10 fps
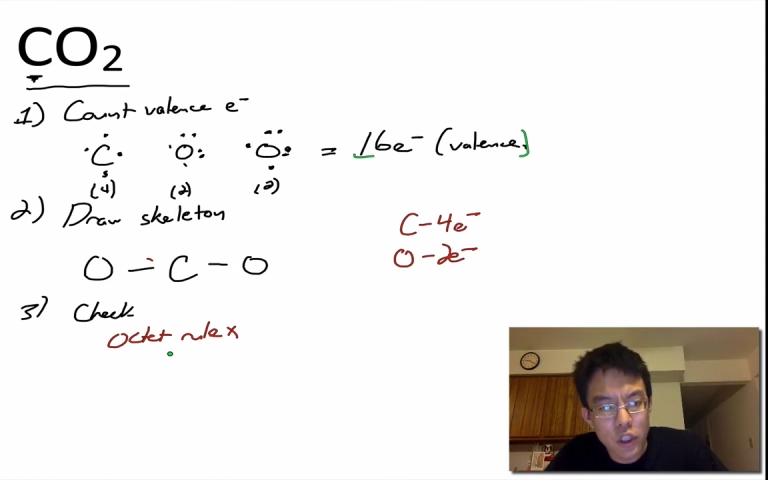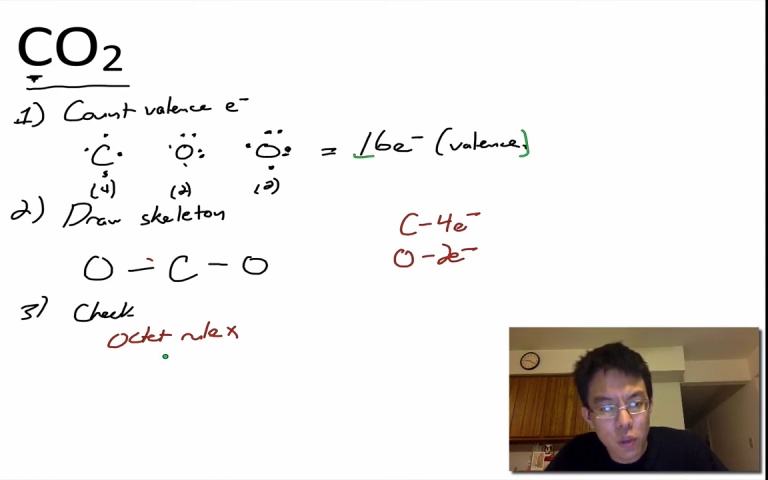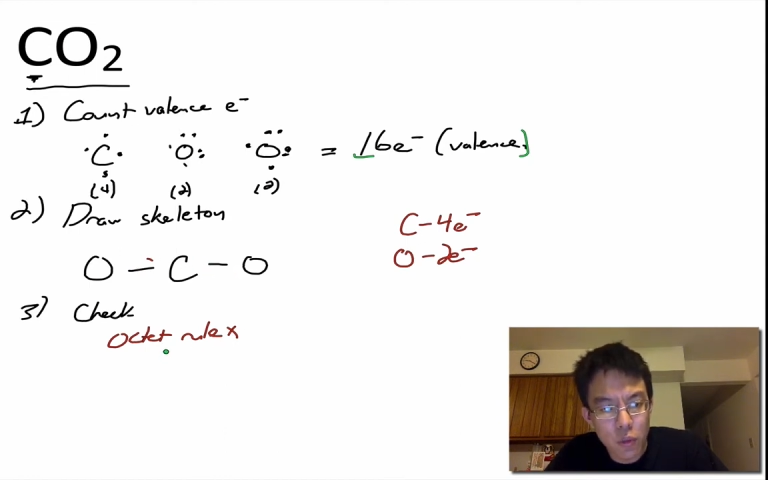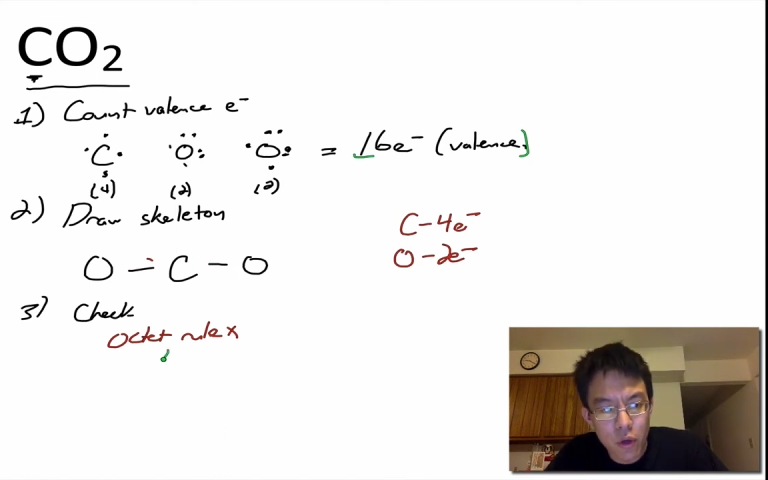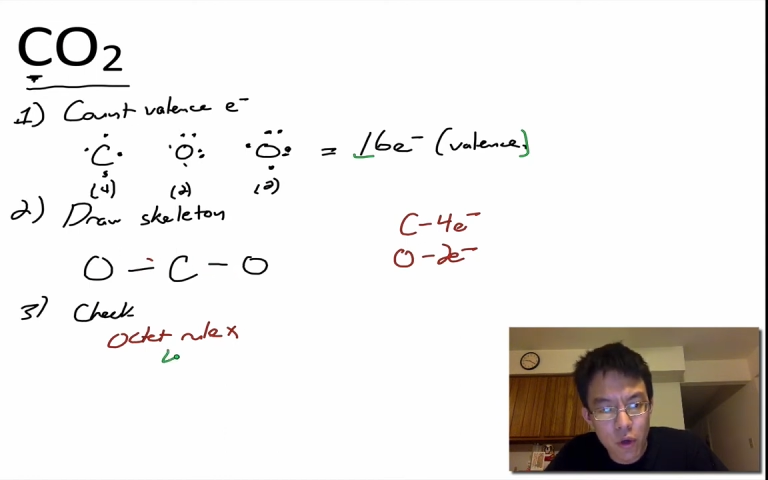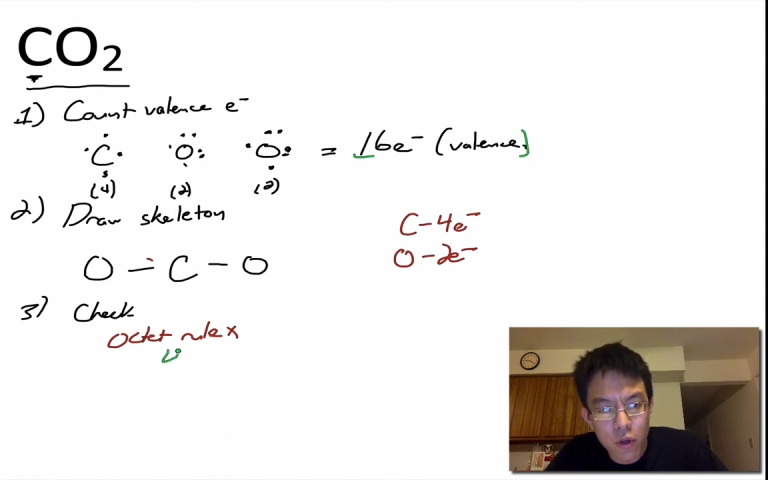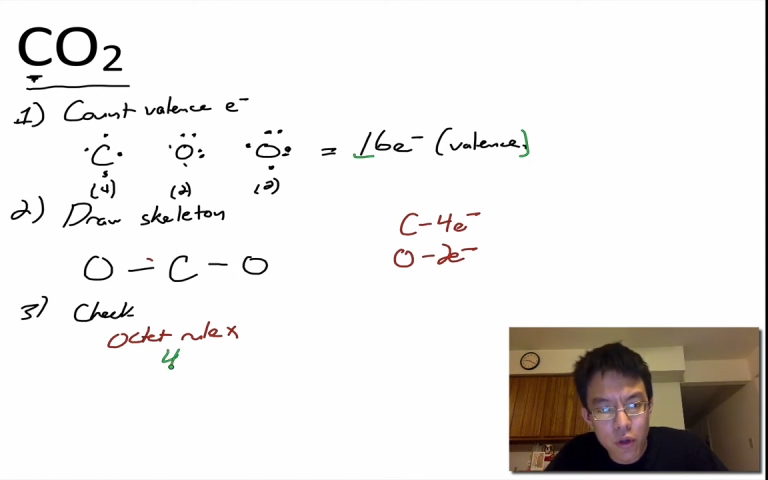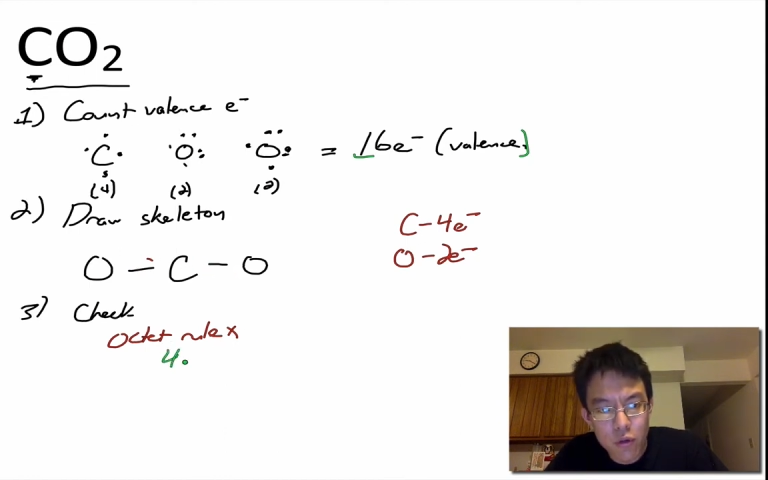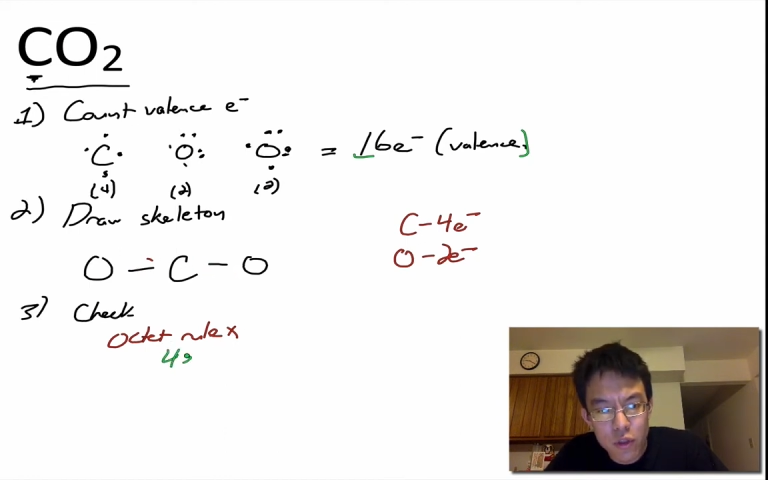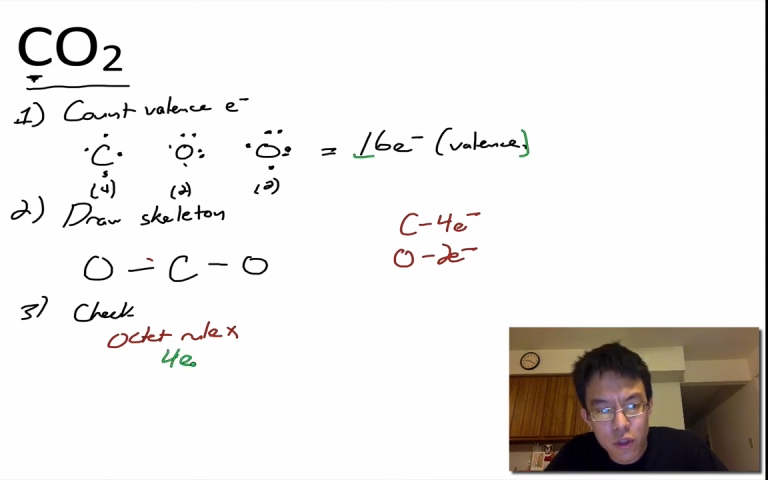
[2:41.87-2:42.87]
so we only
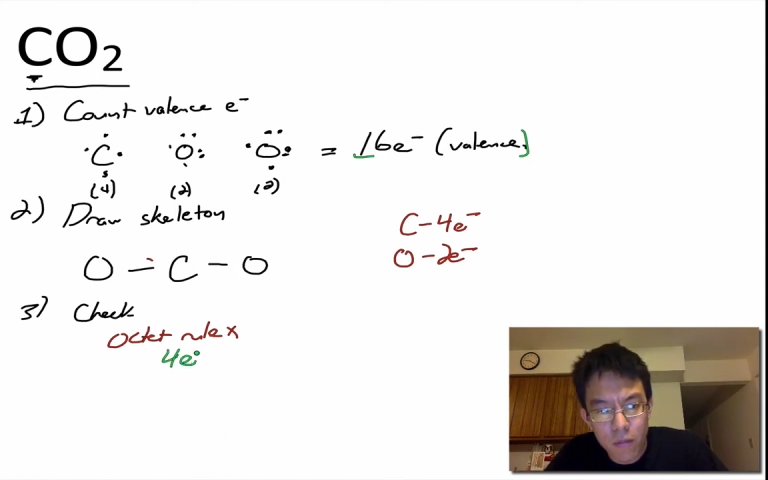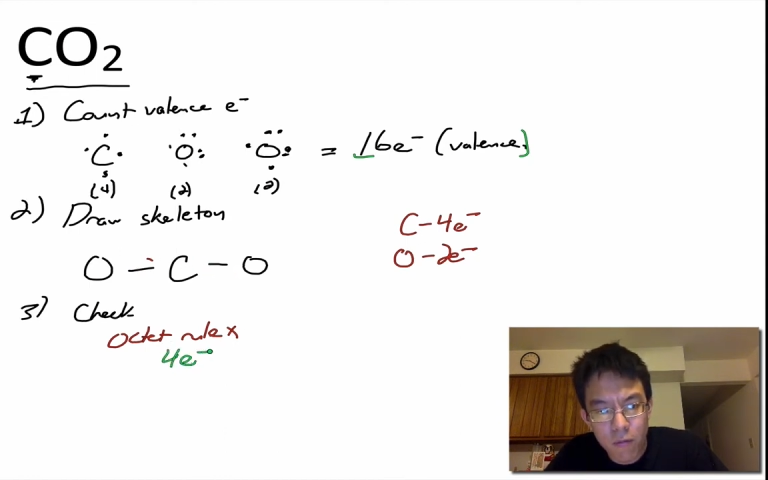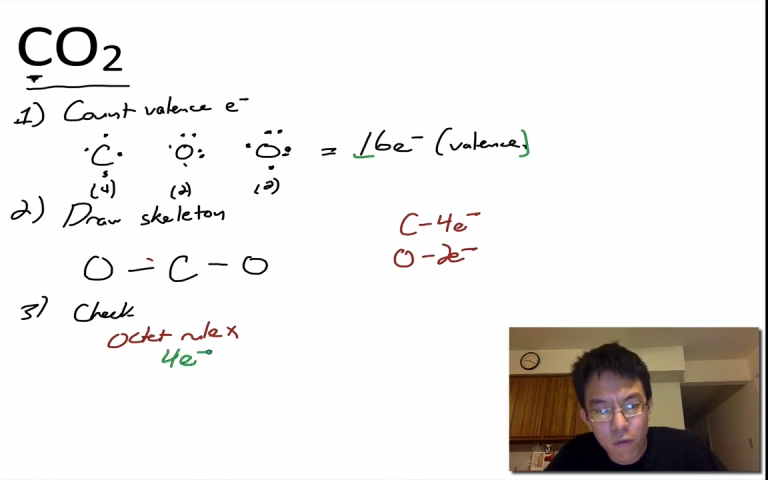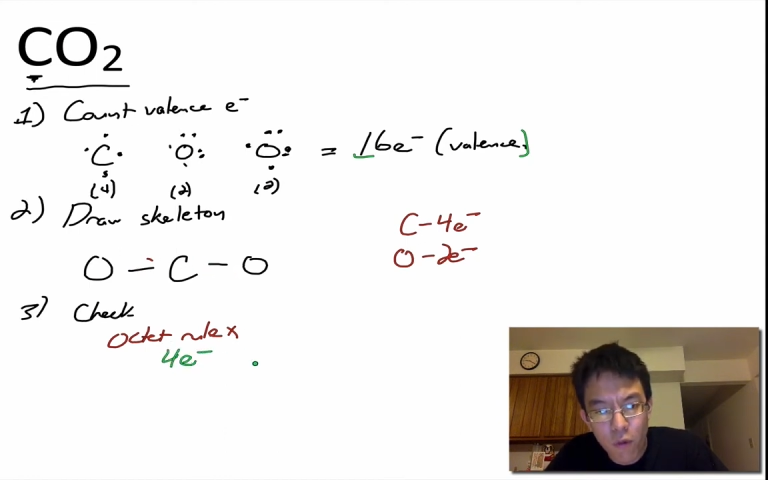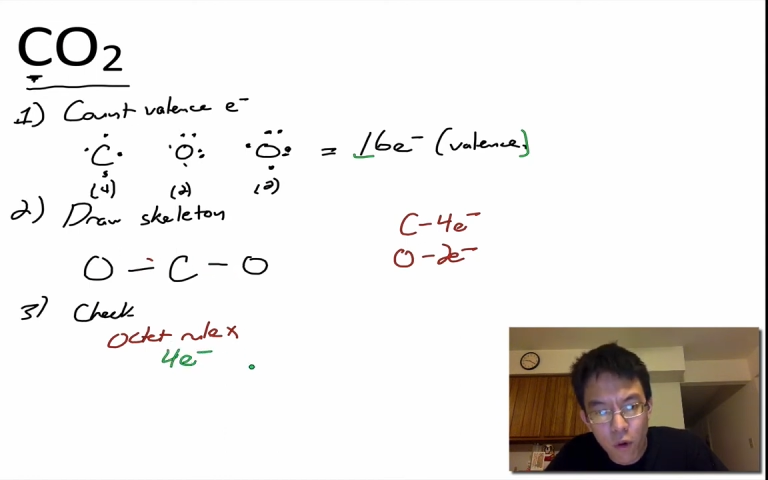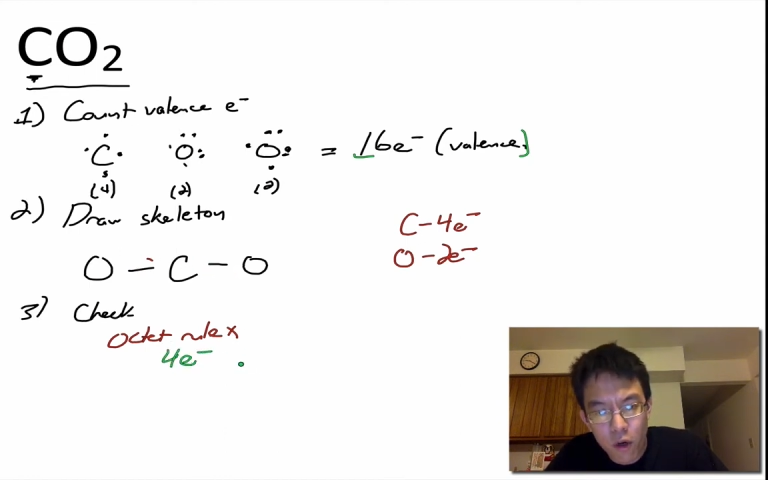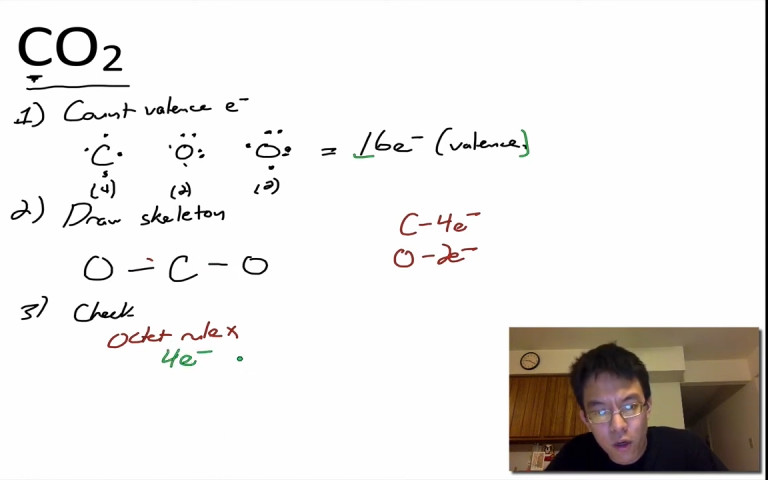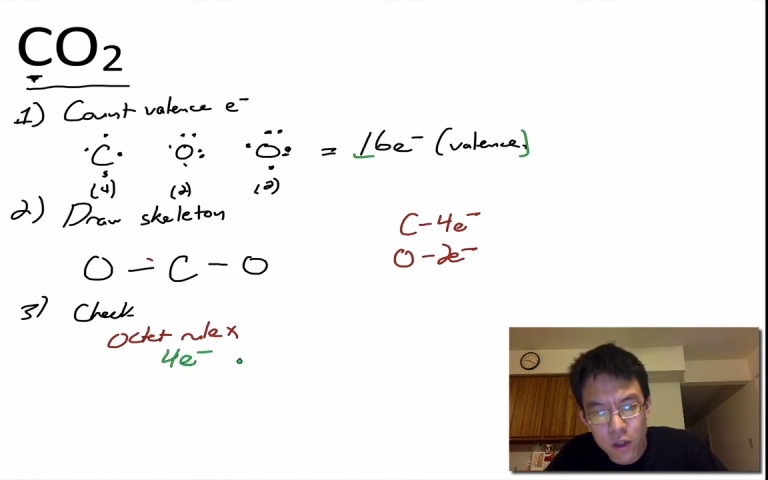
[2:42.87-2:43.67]
used up 4